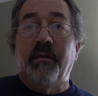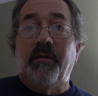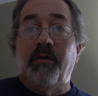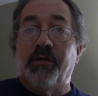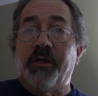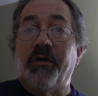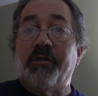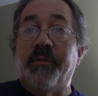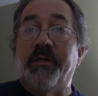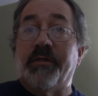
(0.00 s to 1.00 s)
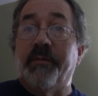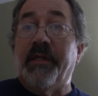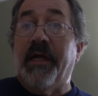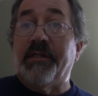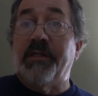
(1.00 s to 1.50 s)
your shutter speed is going to be a
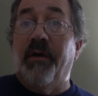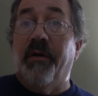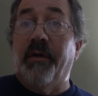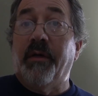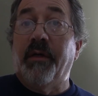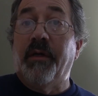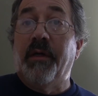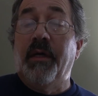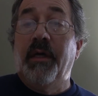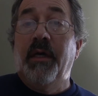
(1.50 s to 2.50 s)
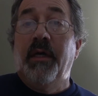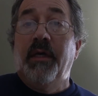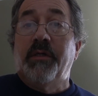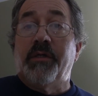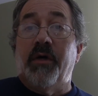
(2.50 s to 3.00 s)
lot slower.
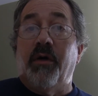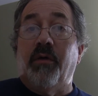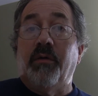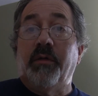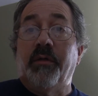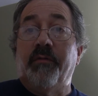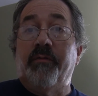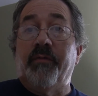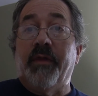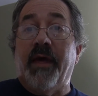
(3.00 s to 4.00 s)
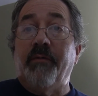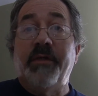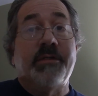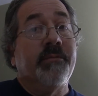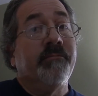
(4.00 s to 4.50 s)
So for that
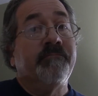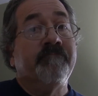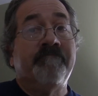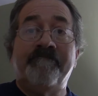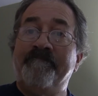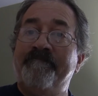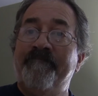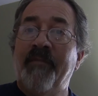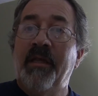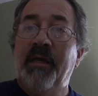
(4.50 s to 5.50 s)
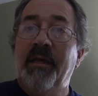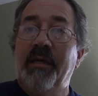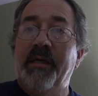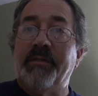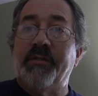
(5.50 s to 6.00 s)
reason,
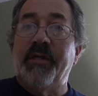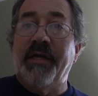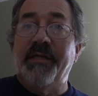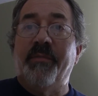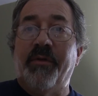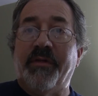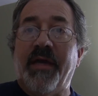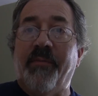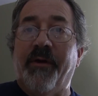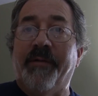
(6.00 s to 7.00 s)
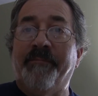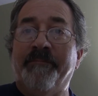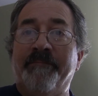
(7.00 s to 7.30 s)
it's a good idea to put a timer on.